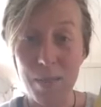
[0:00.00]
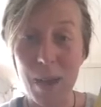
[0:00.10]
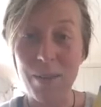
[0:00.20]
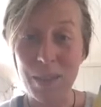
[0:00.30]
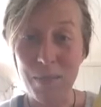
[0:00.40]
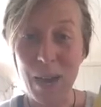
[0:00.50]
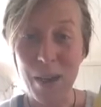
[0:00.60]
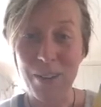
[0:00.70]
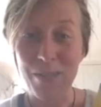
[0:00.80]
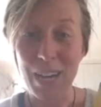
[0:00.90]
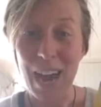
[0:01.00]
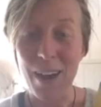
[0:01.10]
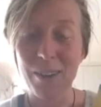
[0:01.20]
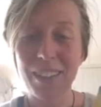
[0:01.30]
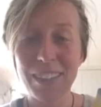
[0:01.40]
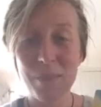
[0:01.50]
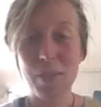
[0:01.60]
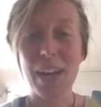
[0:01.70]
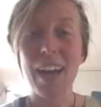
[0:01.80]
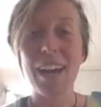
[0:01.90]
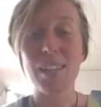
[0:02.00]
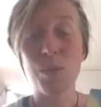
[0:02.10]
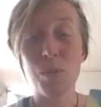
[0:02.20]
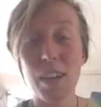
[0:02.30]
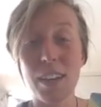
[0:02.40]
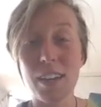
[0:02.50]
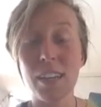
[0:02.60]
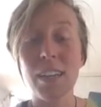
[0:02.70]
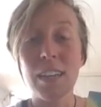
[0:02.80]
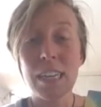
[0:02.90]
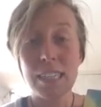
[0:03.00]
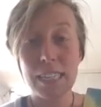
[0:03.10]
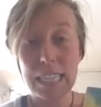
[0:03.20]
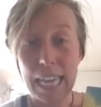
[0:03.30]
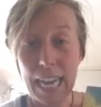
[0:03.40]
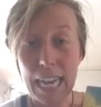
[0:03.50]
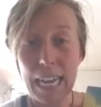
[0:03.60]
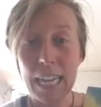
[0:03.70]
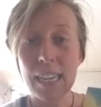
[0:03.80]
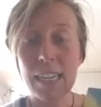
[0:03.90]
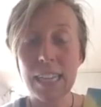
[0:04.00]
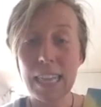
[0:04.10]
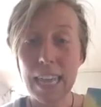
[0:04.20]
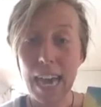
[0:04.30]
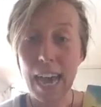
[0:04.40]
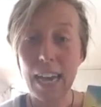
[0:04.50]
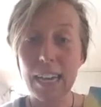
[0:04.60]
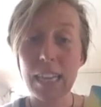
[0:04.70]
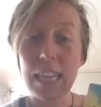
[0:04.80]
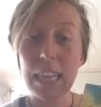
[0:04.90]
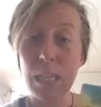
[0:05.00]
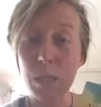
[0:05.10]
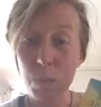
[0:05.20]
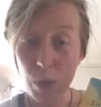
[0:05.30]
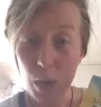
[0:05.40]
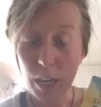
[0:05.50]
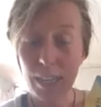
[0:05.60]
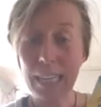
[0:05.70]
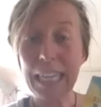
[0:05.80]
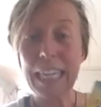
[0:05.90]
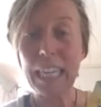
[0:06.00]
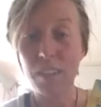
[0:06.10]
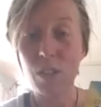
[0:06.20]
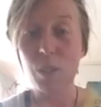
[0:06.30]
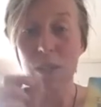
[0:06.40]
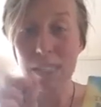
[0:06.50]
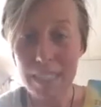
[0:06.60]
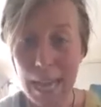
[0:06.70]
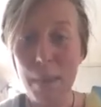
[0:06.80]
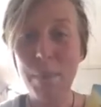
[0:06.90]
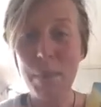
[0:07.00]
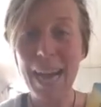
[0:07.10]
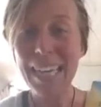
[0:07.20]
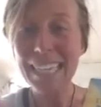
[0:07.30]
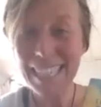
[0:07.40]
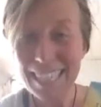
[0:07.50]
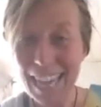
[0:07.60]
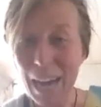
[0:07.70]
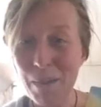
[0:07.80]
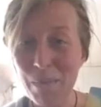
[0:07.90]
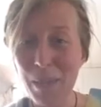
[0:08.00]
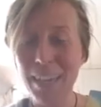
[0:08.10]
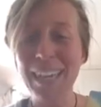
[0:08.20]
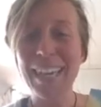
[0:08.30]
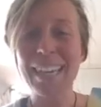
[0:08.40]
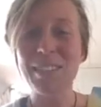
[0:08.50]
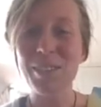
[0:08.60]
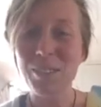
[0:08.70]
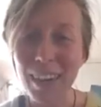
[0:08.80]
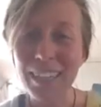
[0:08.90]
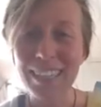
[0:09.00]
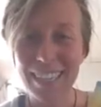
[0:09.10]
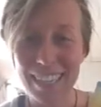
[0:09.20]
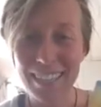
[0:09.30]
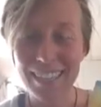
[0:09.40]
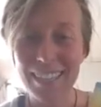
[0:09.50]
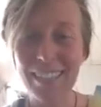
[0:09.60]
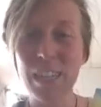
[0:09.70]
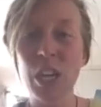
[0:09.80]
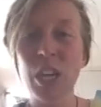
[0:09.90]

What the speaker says: about with The Power of Now, but I just want to say that this book gives you step-by-step instructions